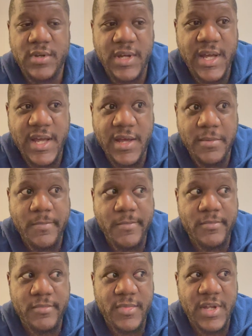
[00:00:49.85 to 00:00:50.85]

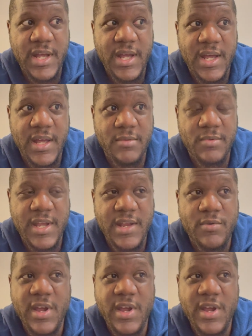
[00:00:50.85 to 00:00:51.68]
Um, um, in,